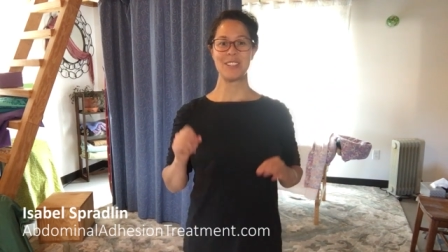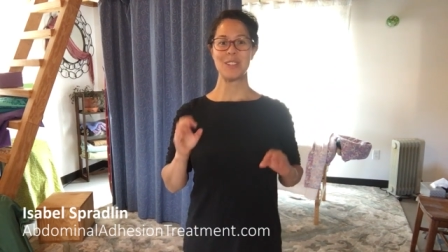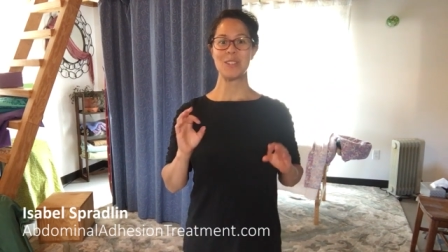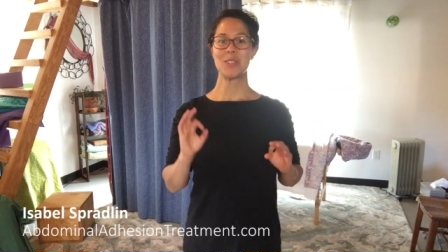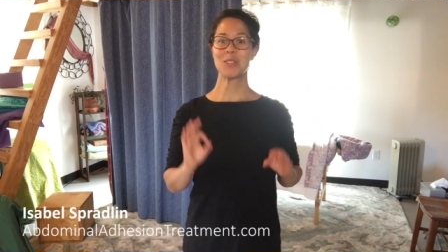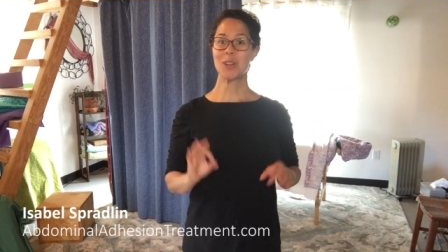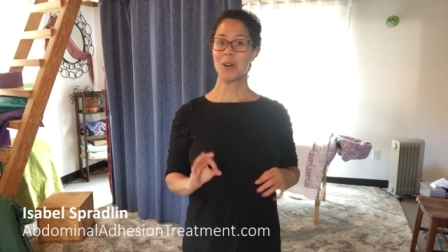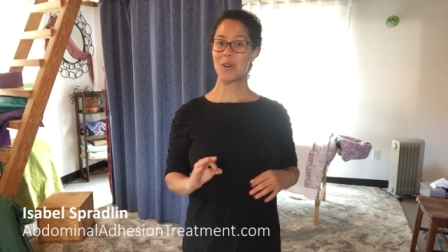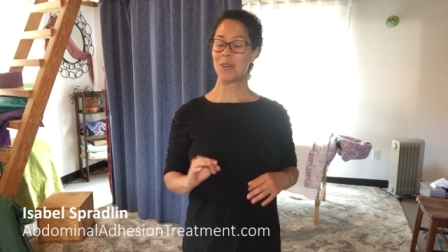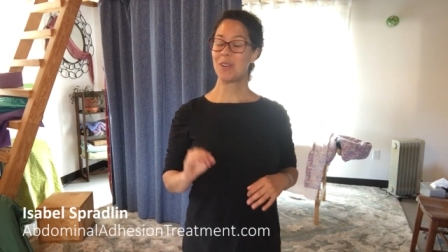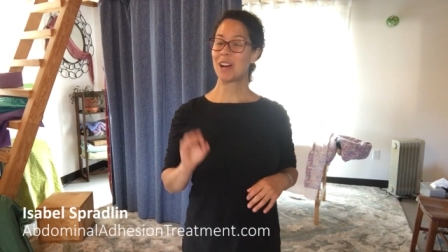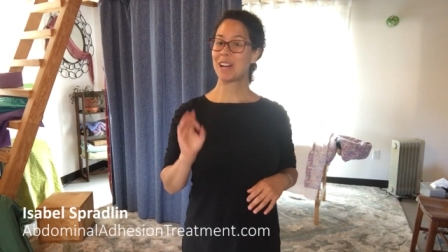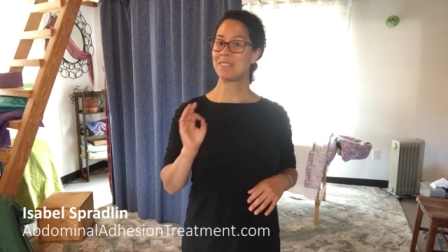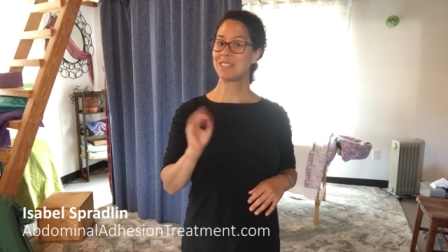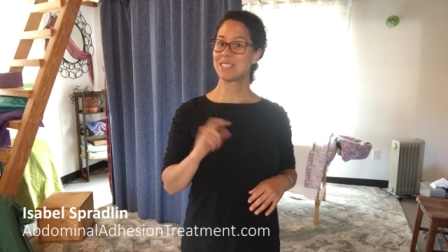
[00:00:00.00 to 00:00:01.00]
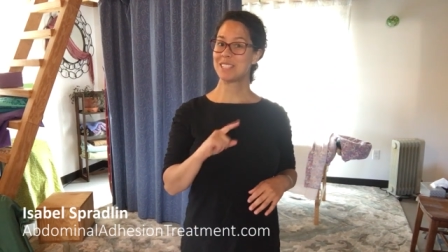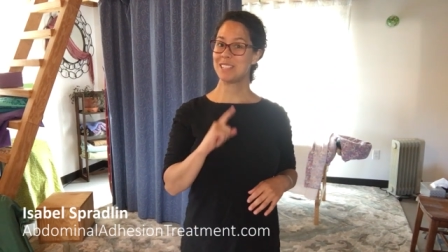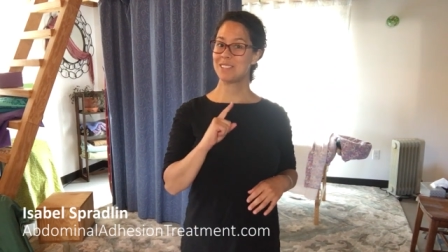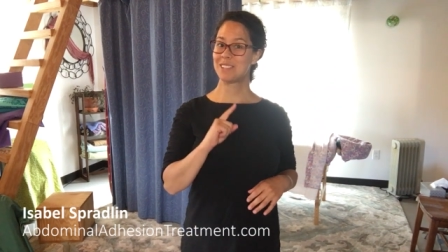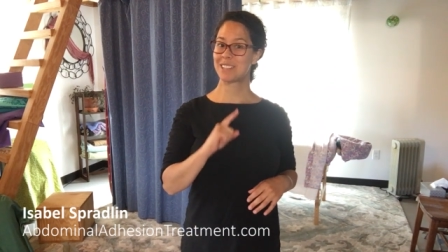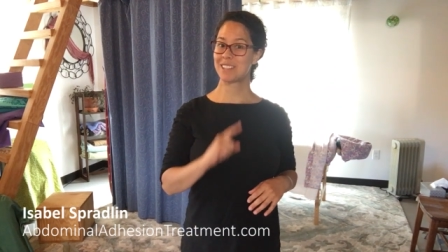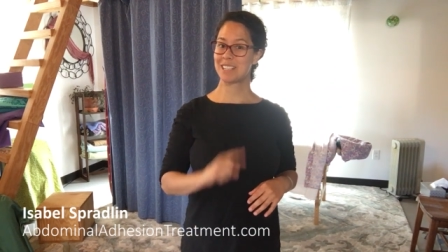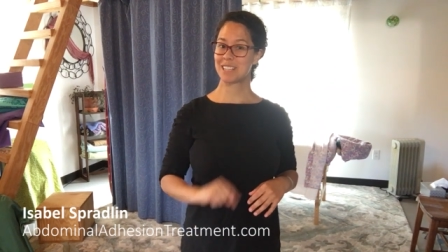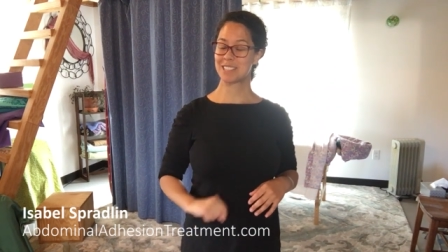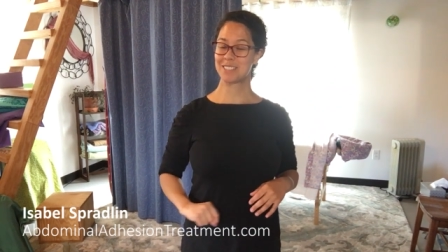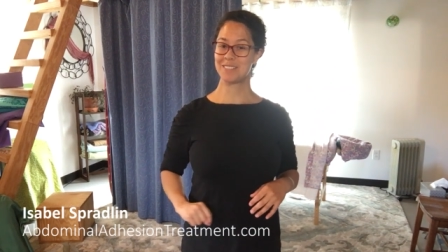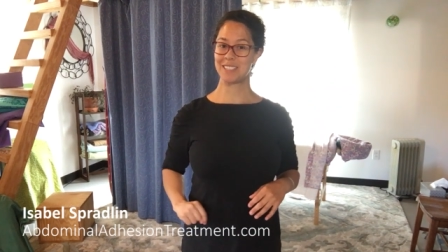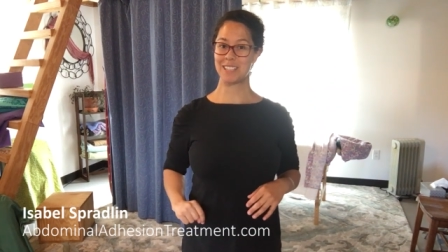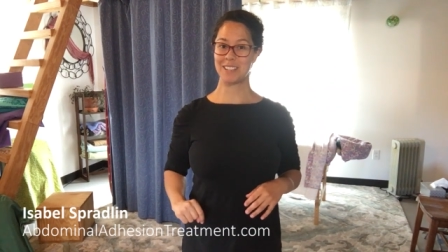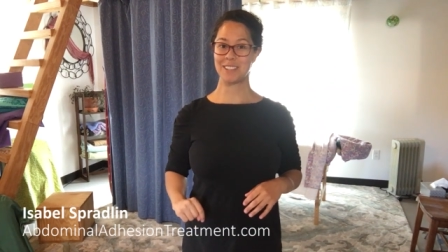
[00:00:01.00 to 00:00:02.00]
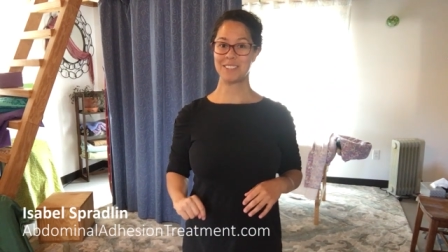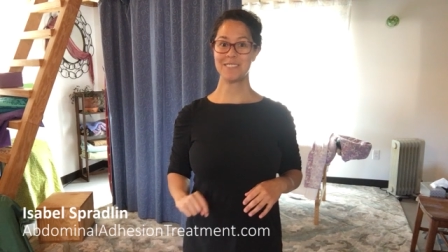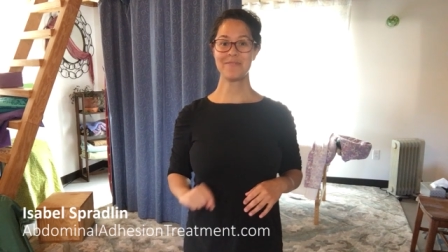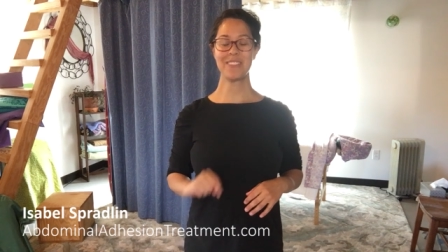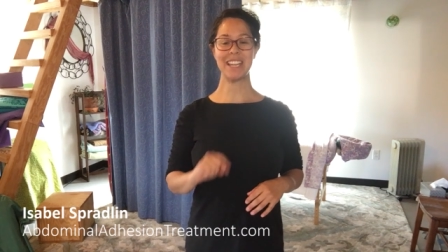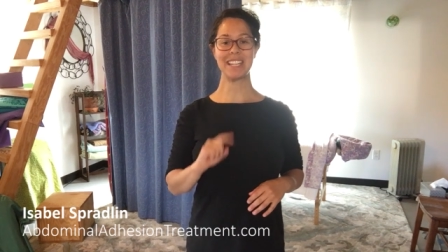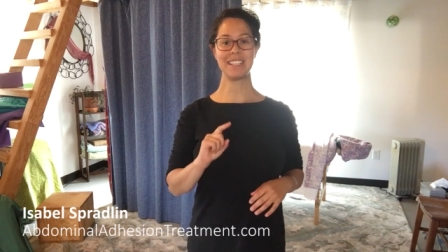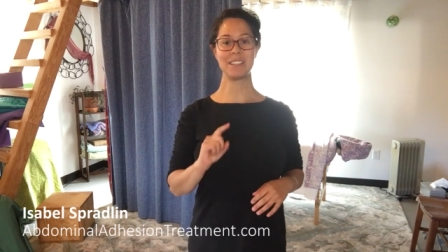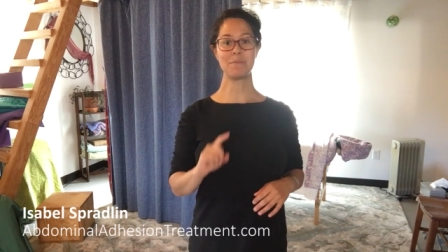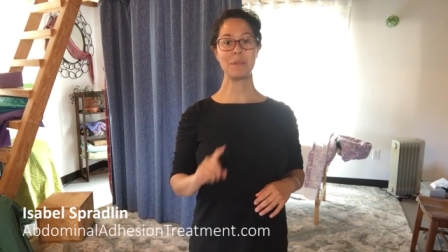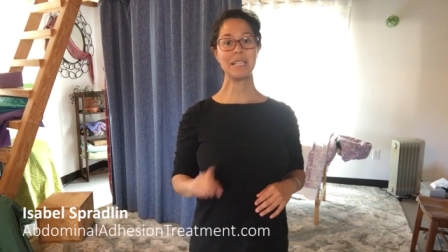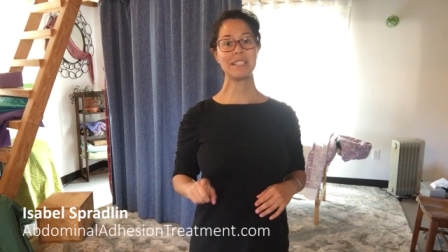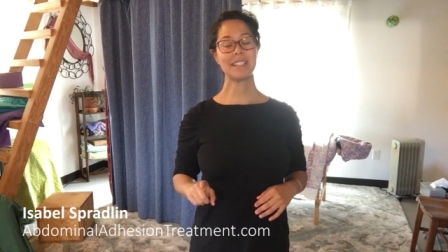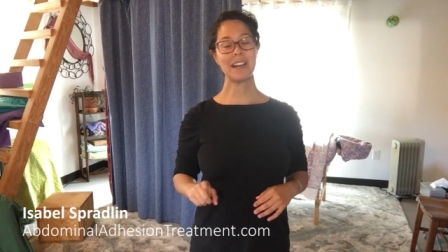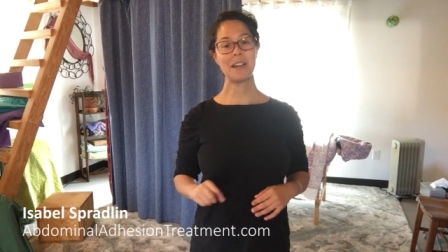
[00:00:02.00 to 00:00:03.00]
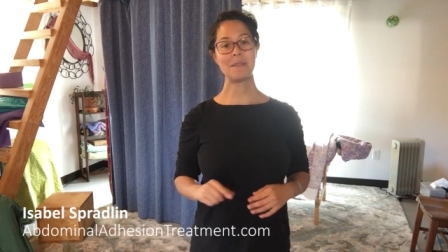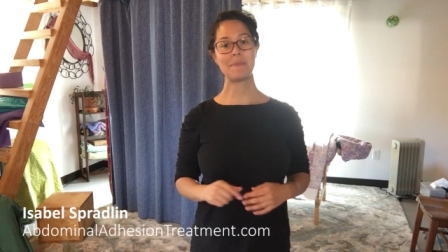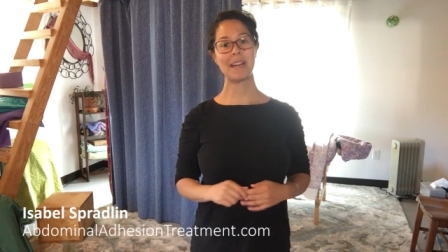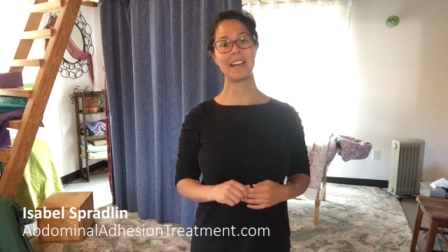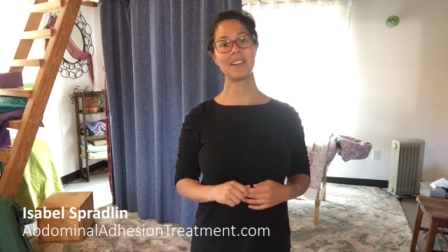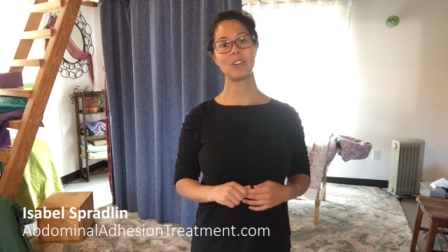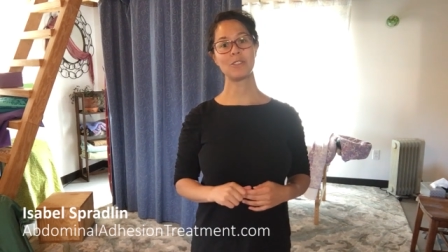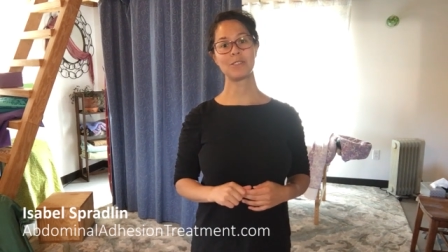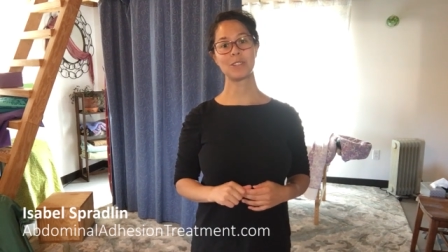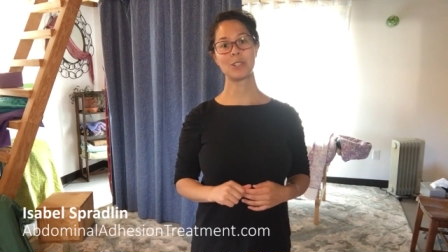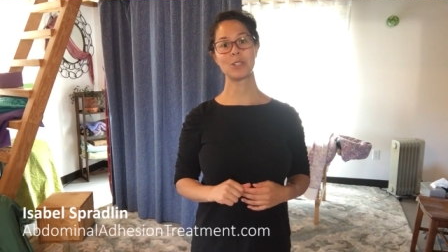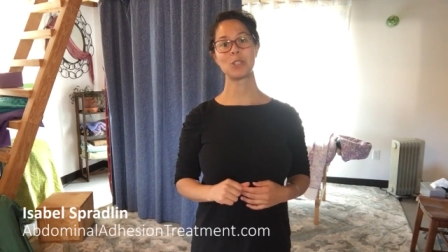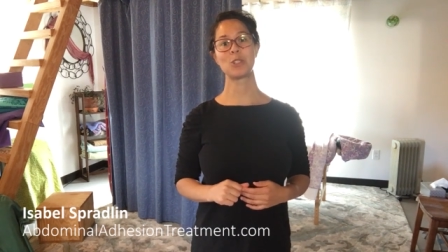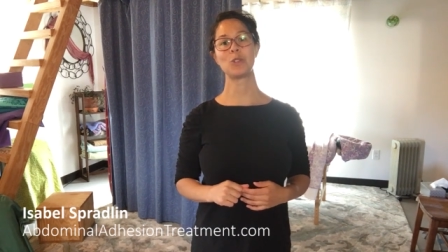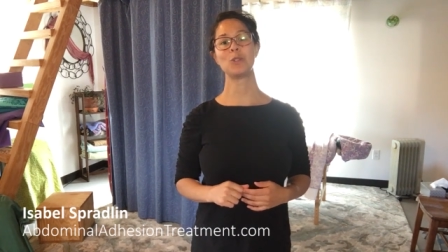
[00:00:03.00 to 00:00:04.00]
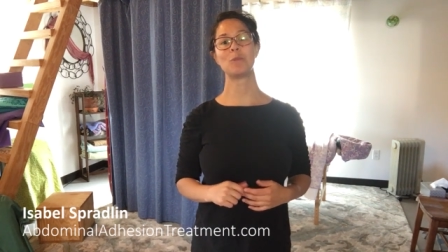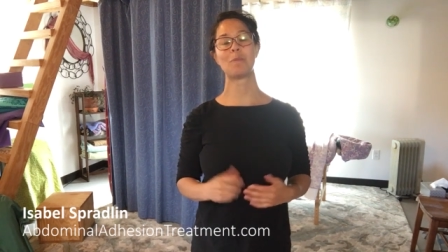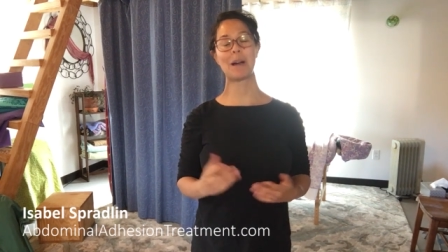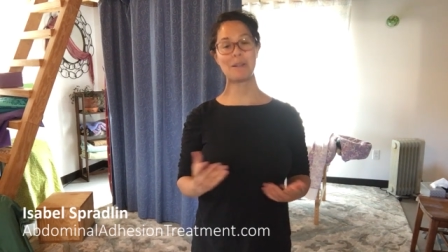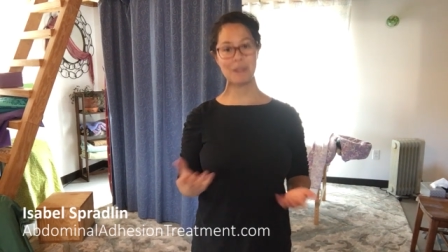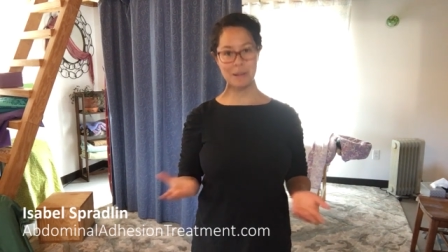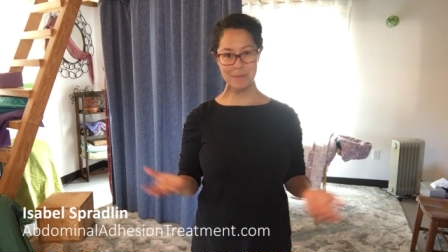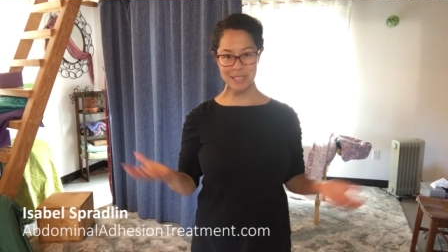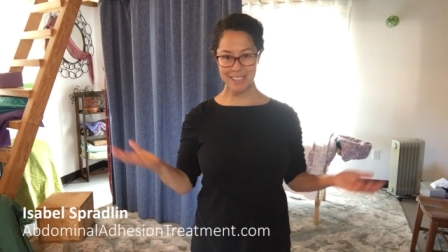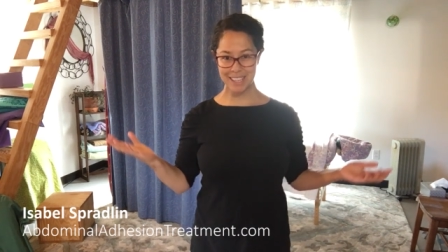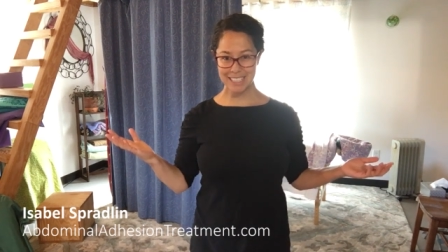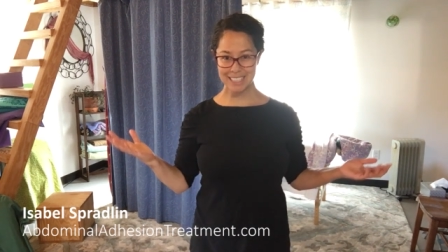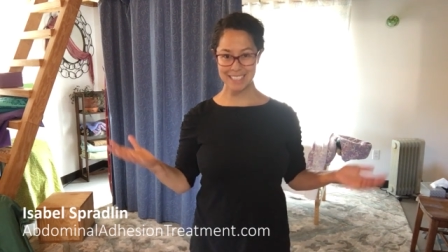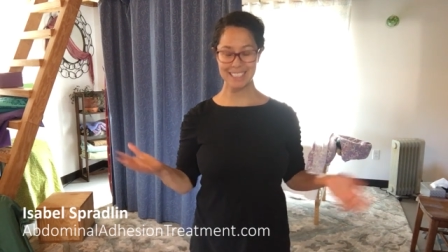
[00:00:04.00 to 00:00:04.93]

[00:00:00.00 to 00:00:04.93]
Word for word: So I will see you on our next video, and in the meantime, head over to my website.